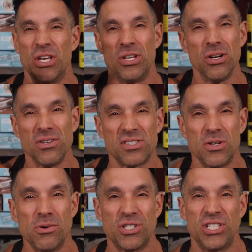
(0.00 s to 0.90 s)
you're
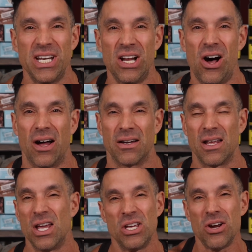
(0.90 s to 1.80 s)
so shit hot.
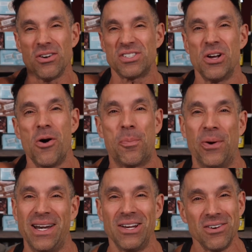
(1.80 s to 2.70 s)
You're so
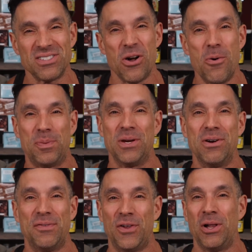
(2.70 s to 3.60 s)
pretty. You're so
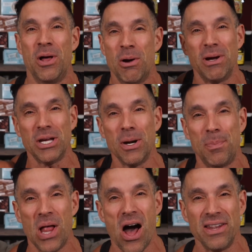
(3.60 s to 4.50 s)
beautiful. Well, you're
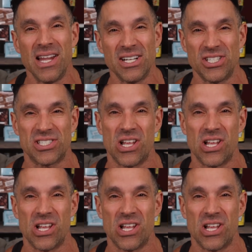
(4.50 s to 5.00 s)
blonde, luscious